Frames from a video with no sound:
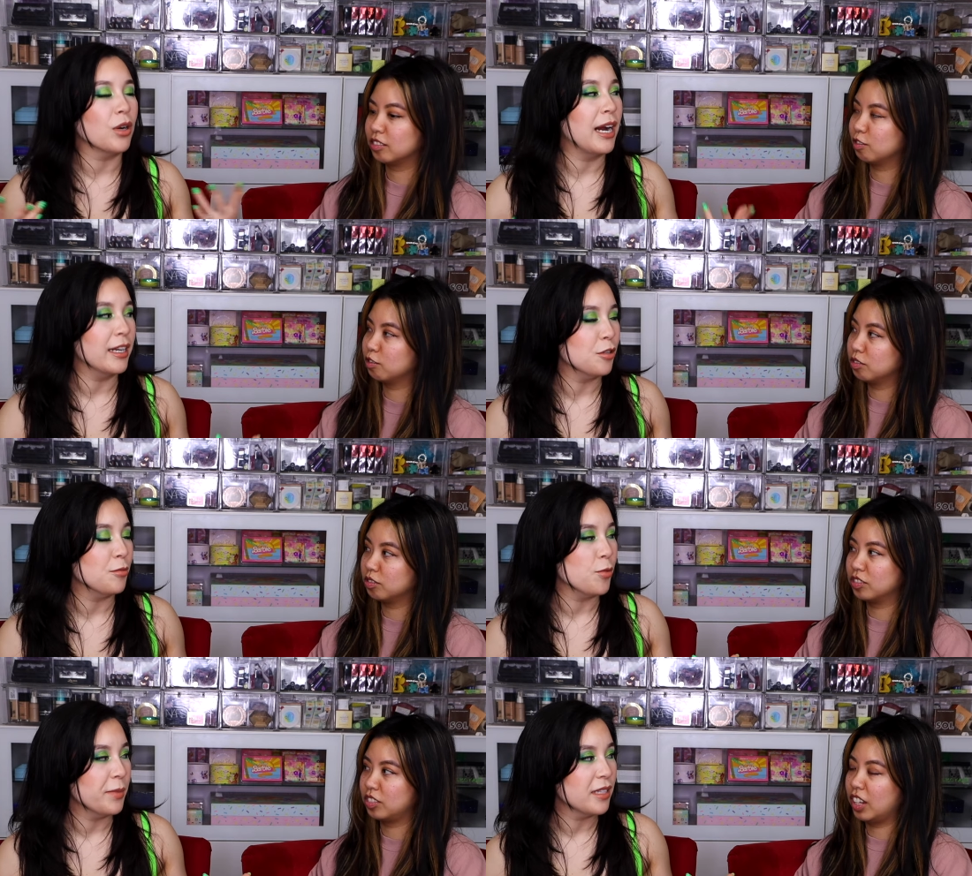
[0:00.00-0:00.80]
Speaker 1: aisle
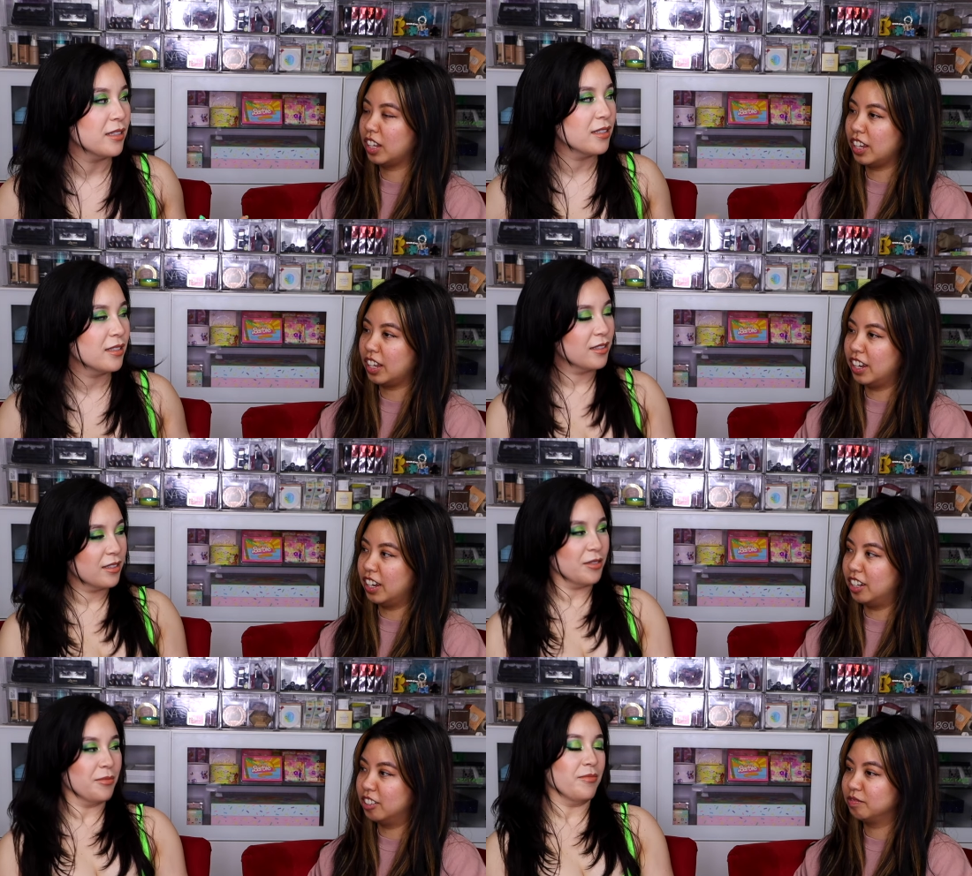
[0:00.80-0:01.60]
moment.
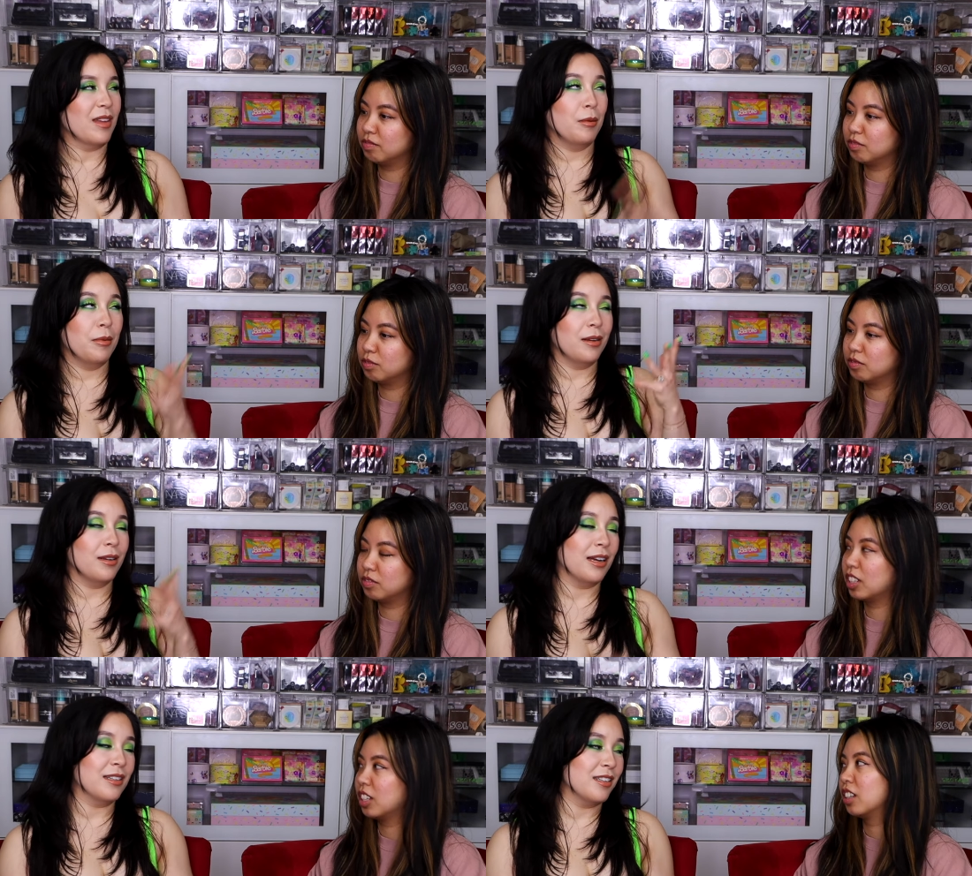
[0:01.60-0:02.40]
Yeah, but I
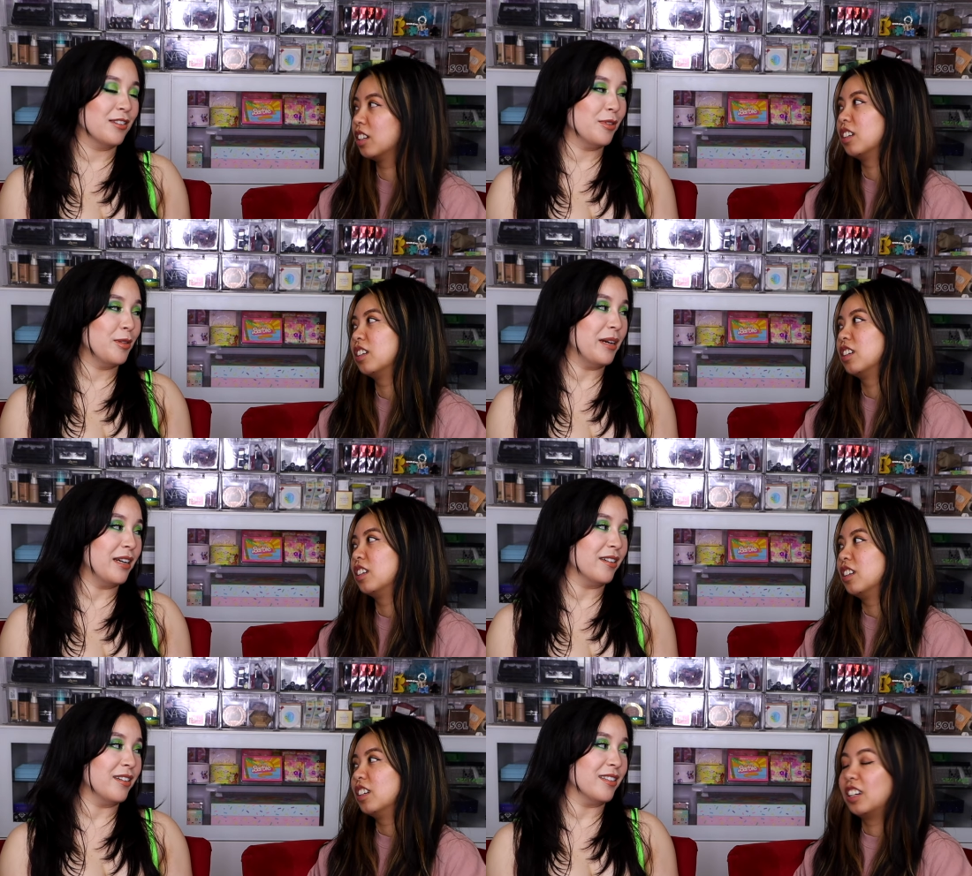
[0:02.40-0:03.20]
guess it doesn't really matter
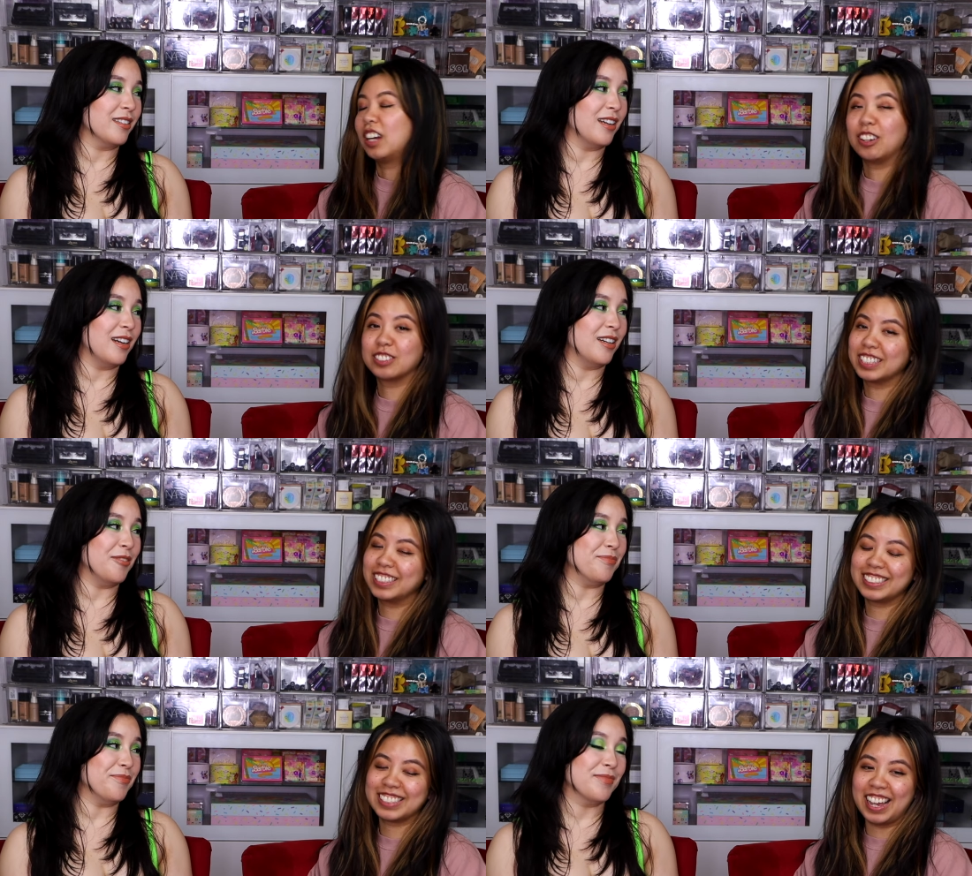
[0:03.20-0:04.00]
because um, I was gonna um,
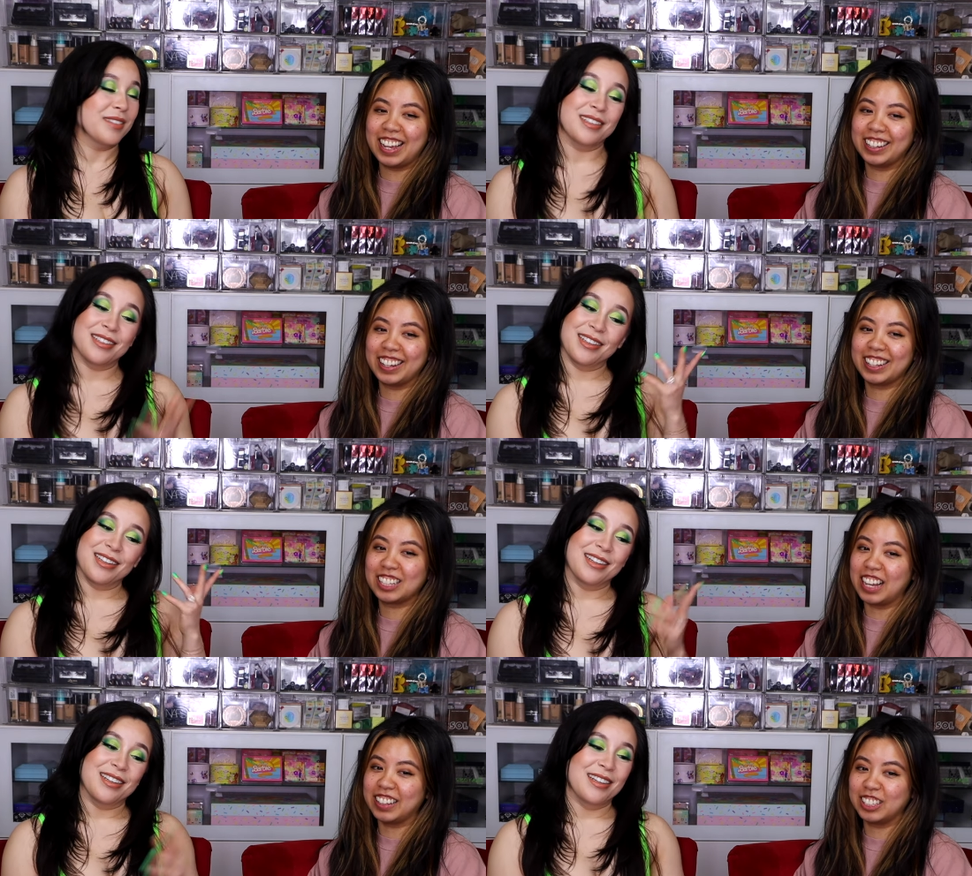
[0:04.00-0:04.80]
say, like, I
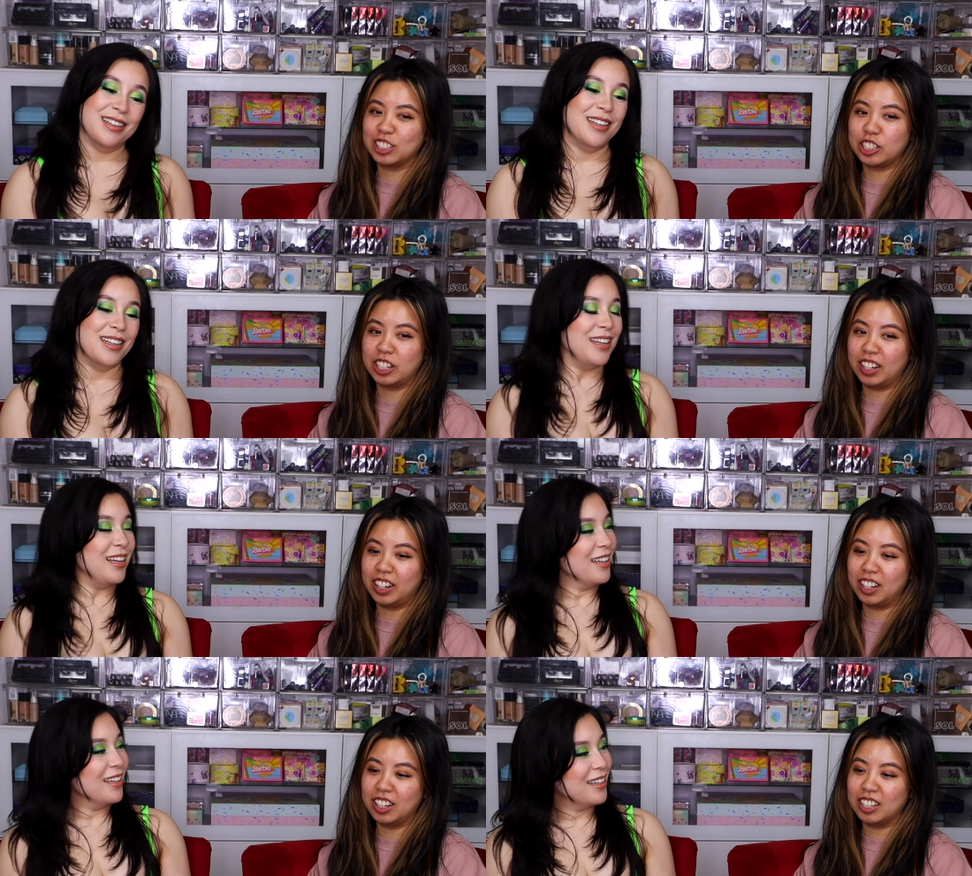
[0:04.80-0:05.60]
think
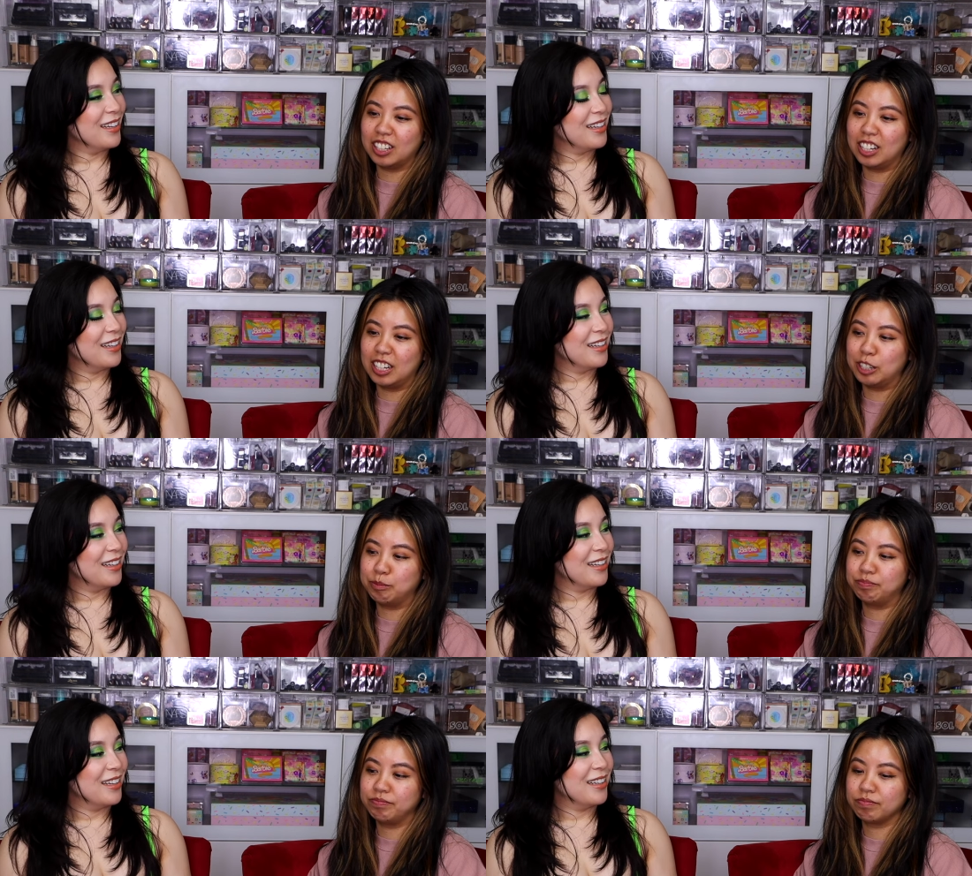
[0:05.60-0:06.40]
she,
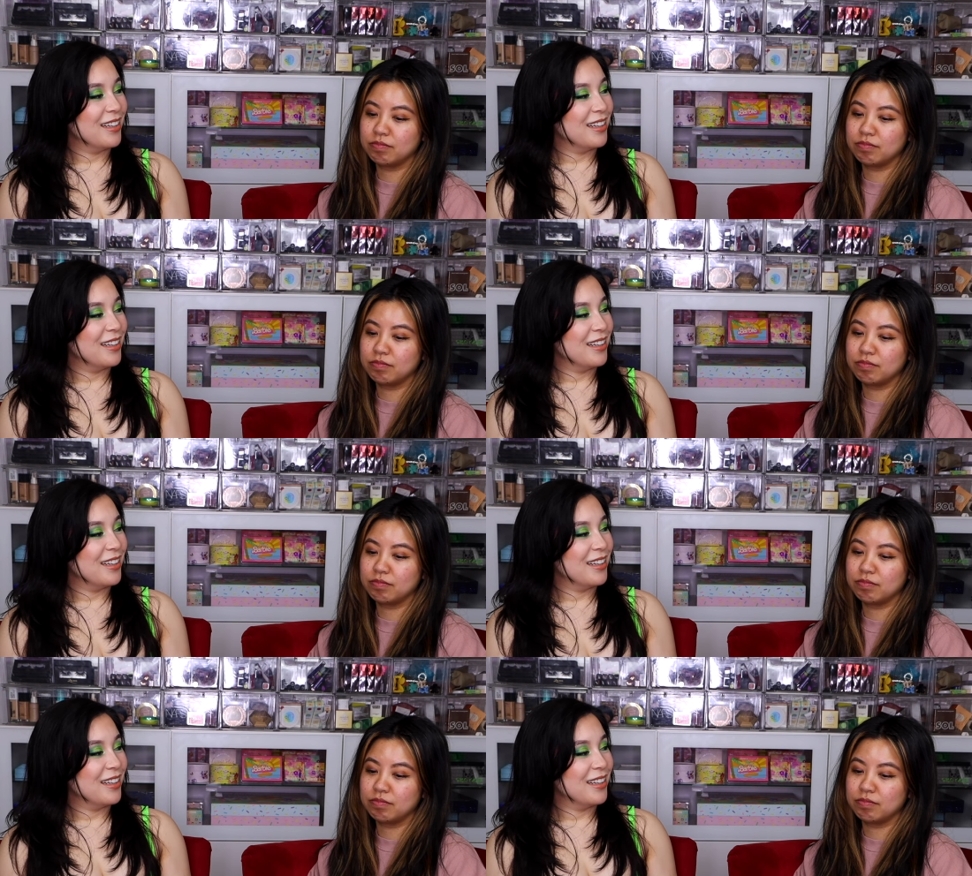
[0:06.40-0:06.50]
um,